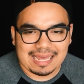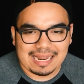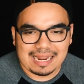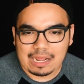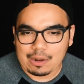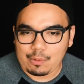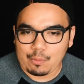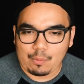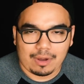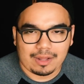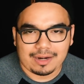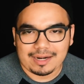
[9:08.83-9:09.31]

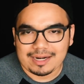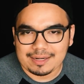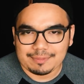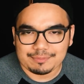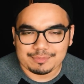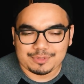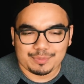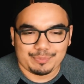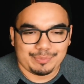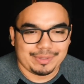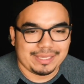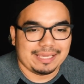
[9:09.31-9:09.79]
that I wanted
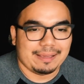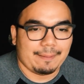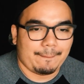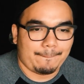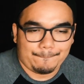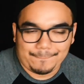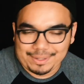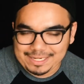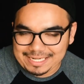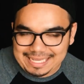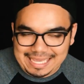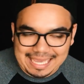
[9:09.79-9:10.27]
him to be.
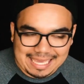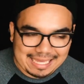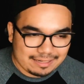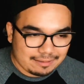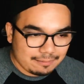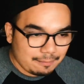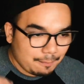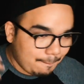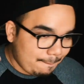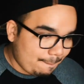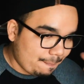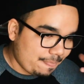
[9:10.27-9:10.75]
But
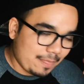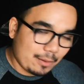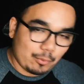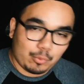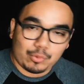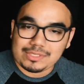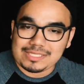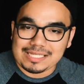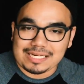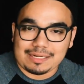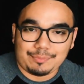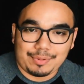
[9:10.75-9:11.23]
again,
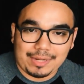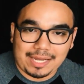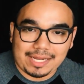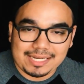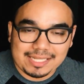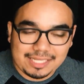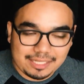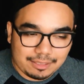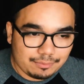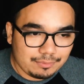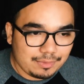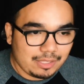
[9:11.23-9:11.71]
it wasn't
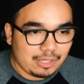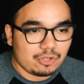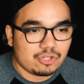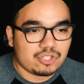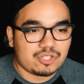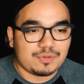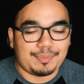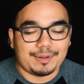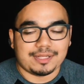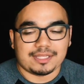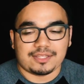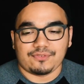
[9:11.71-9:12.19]
about him. It
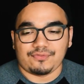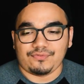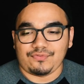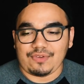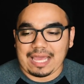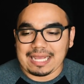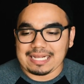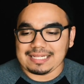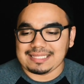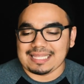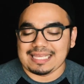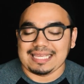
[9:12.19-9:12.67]
was about the
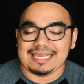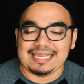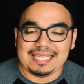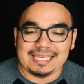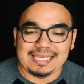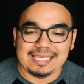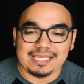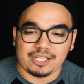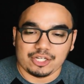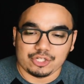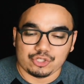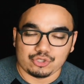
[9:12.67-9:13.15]
fact that
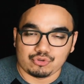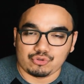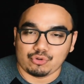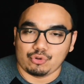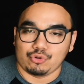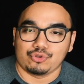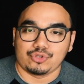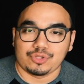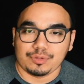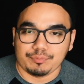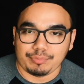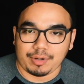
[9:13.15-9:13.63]
he
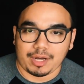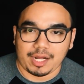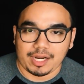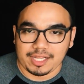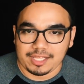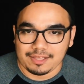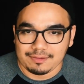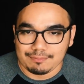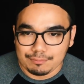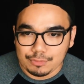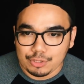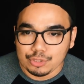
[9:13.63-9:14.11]
controlled the
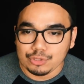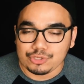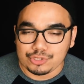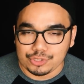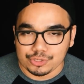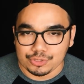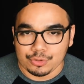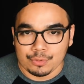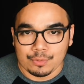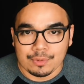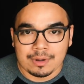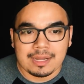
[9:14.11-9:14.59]
body of
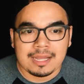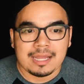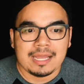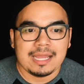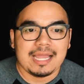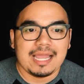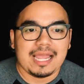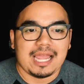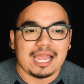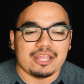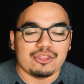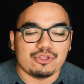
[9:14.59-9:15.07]
Mewtwo.
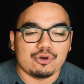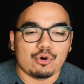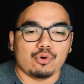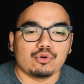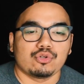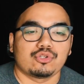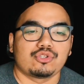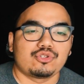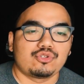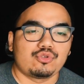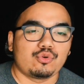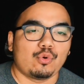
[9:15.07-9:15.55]
And the
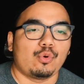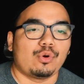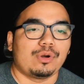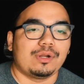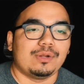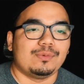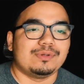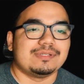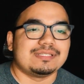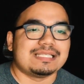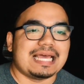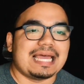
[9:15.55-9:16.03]
whole
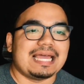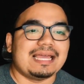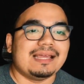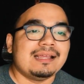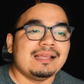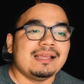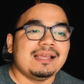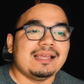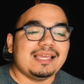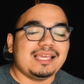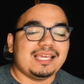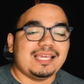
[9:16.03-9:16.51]
story was
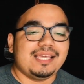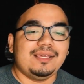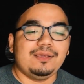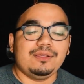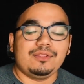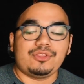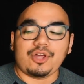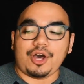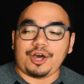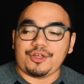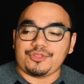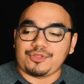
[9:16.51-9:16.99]
that
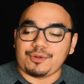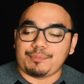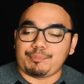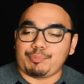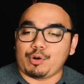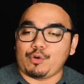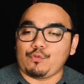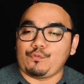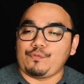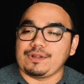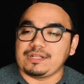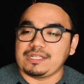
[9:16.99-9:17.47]
he thought the
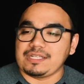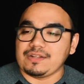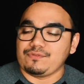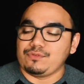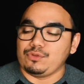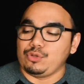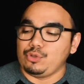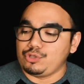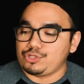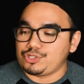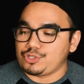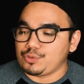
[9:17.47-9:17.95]
perfect
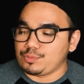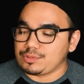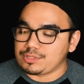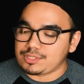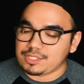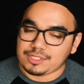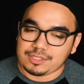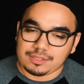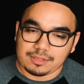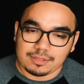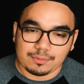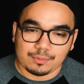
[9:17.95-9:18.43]
evolution
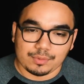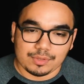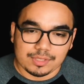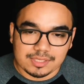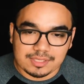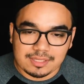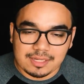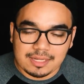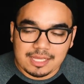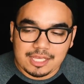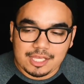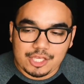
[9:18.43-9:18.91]

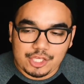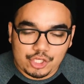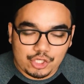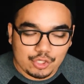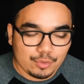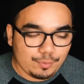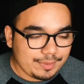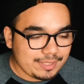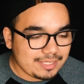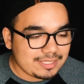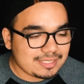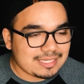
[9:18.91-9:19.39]
was
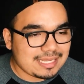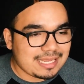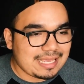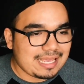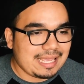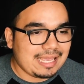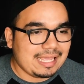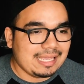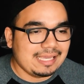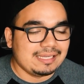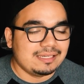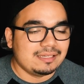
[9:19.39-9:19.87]
humans
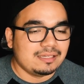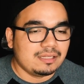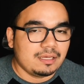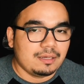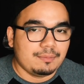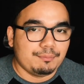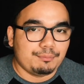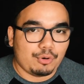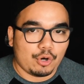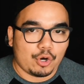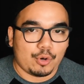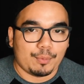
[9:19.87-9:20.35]
and
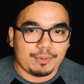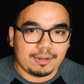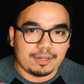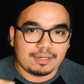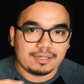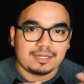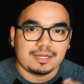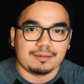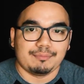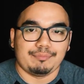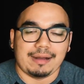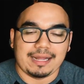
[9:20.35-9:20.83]

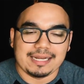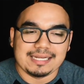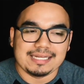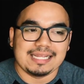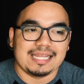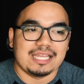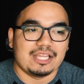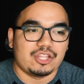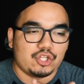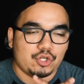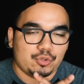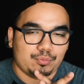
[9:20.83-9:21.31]
Pokemon
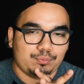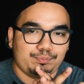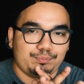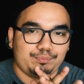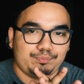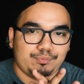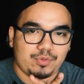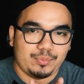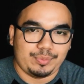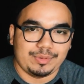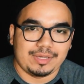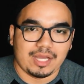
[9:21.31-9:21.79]
combined together
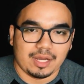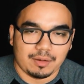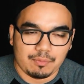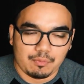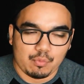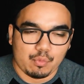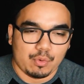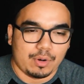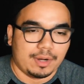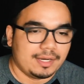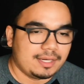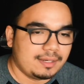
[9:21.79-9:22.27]
to
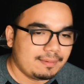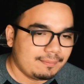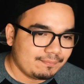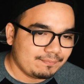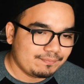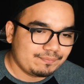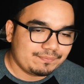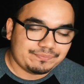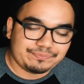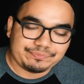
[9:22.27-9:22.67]
become one.